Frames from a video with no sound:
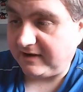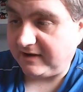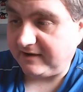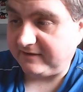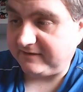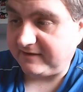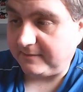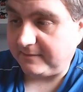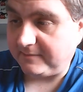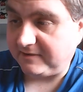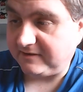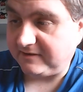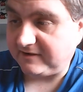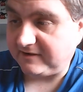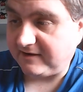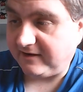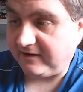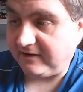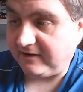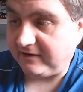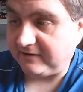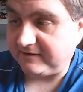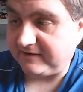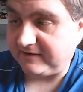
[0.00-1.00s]
summoned
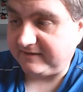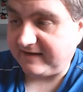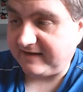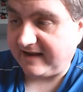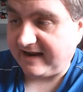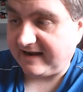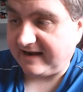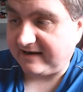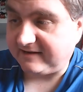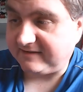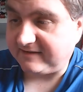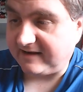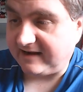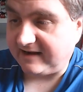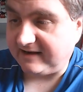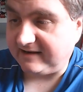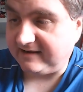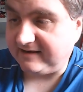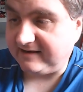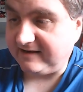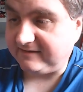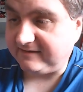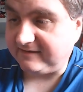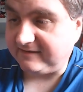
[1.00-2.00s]
card attacks,
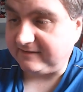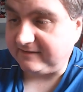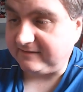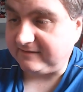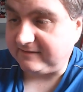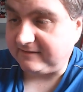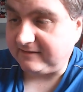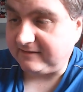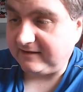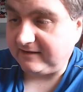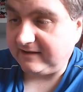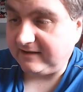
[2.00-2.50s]
and this is